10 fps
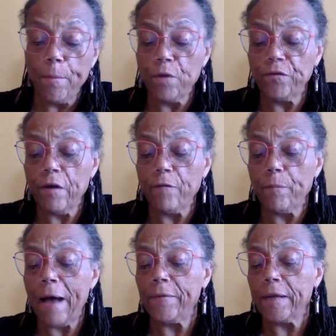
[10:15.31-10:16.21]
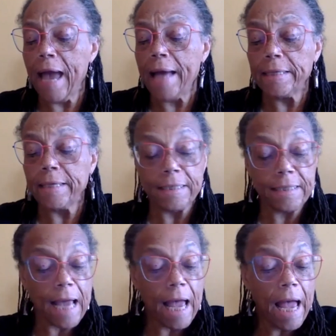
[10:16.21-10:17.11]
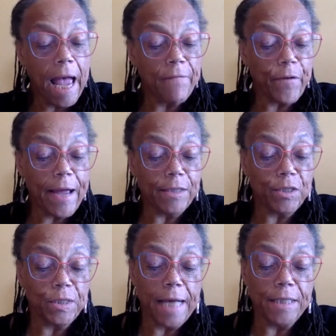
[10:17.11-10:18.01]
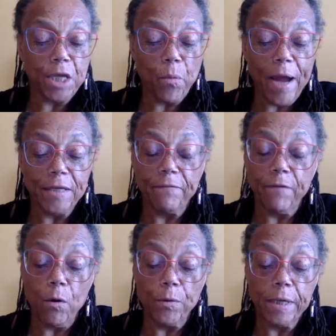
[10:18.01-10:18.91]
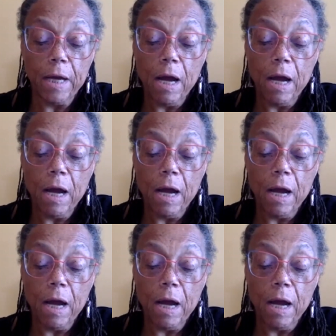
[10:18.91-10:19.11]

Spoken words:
yourself about the candidates and for exercising your right to vote.